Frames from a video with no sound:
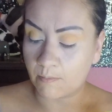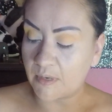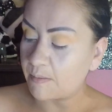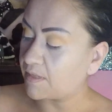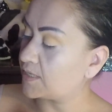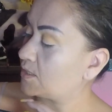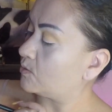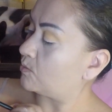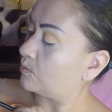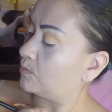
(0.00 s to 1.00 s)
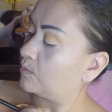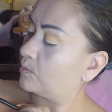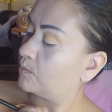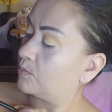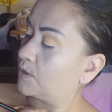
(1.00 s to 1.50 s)
maybe this
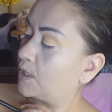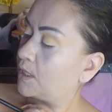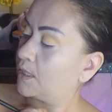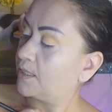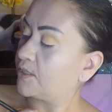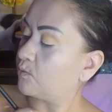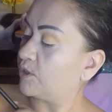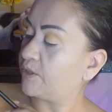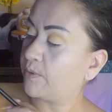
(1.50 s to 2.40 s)
orangey